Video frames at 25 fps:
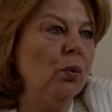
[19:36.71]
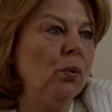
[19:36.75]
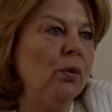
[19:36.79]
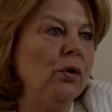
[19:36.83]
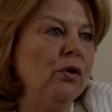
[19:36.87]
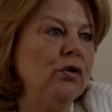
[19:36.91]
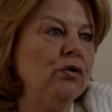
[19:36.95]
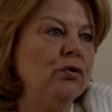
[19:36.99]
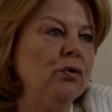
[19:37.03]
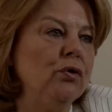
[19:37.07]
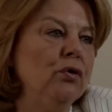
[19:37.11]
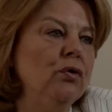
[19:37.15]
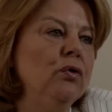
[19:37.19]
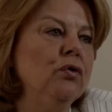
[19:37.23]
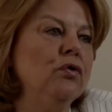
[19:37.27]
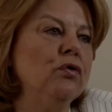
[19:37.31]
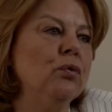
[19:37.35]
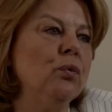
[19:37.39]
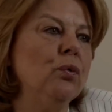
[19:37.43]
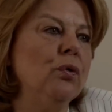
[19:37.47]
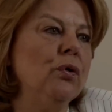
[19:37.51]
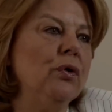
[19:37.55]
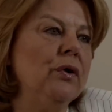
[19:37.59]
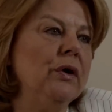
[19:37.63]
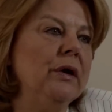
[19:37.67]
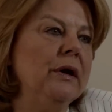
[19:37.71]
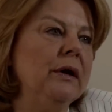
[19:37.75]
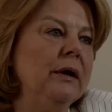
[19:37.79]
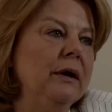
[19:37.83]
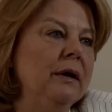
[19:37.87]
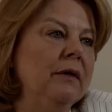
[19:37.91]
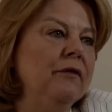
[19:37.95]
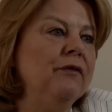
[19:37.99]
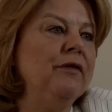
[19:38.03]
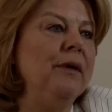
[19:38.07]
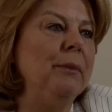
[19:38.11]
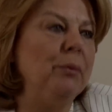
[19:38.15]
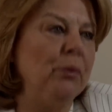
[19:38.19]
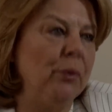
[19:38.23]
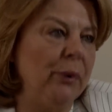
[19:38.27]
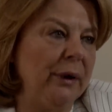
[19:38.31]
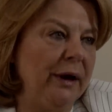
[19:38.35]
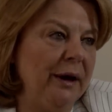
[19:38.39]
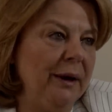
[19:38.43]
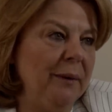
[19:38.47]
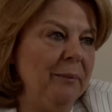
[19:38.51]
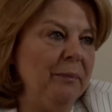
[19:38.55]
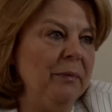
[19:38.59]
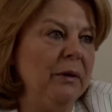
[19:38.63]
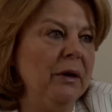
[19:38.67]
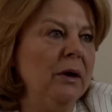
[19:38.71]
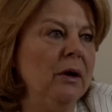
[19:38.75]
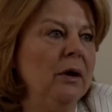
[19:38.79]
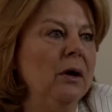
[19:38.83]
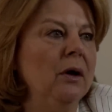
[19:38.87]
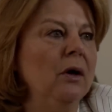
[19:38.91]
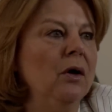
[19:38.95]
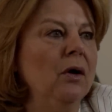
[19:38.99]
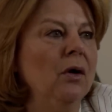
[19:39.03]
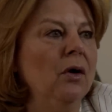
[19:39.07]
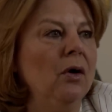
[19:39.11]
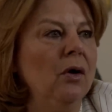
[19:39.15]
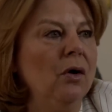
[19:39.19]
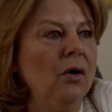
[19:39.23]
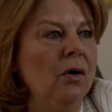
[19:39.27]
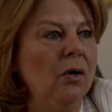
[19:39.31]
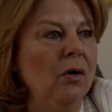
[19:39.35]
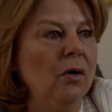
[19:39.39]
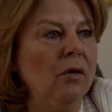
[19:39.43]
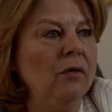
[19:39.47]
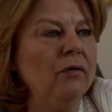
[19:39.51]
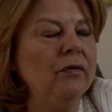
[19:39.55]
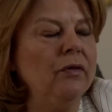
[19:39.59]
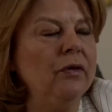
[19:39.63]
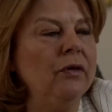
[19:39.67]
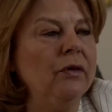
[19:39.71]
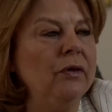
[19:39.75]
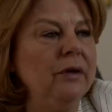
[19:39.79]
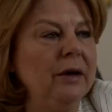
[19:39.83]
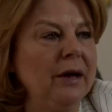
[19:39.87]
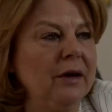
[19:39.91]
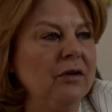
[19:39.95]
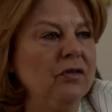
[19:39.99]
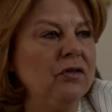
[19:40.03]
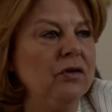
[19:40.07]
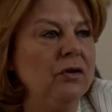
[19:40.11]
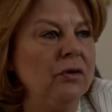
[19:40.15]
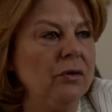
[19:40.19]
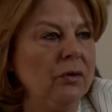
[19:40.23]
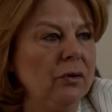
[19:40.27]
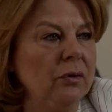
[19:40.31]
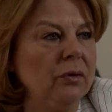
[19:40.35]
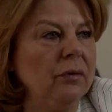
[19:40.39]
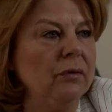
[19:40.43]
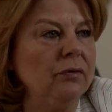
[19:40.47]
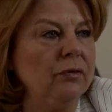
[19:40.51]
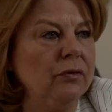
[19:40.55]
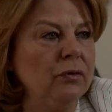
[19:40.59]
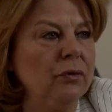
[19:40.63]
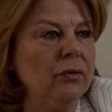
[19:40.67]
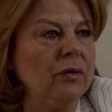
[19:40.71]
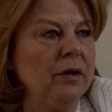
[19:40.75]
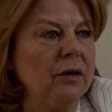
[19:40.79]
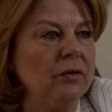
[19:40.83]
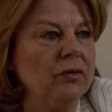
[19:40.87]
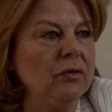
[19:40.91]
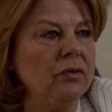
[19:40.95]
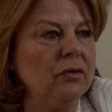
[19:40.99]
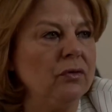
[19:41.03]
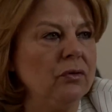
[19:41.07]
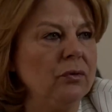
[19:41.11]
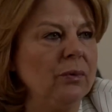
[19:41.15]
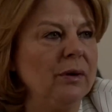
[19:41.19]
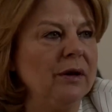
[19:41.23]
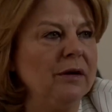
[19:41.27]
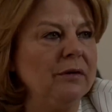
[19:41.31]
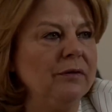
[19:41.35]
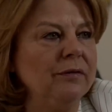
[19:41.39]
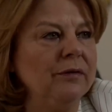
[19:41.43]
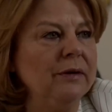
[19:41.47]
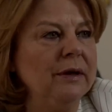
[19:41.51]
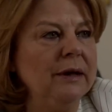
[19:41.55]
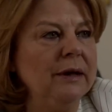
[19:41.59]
law were introduced were in uh, February mm -hmm. of the next year of 2012,